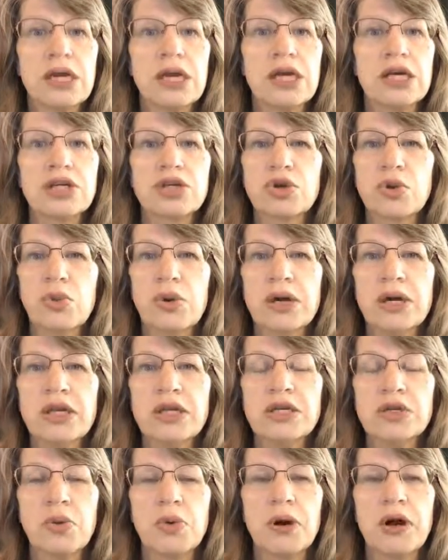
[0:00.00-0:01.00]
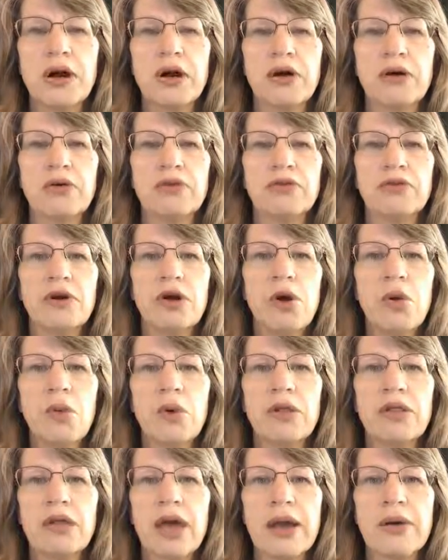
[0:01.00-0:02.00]
In 2012,
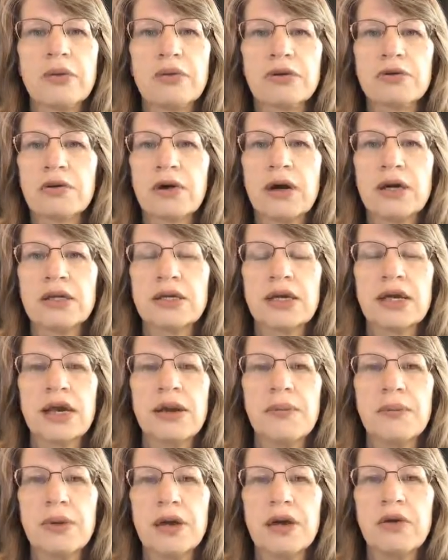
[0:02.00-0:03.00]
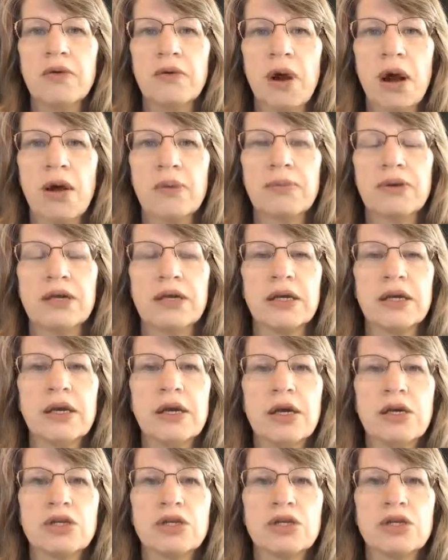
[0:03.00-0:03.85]
when they were trying to get Mitt Romney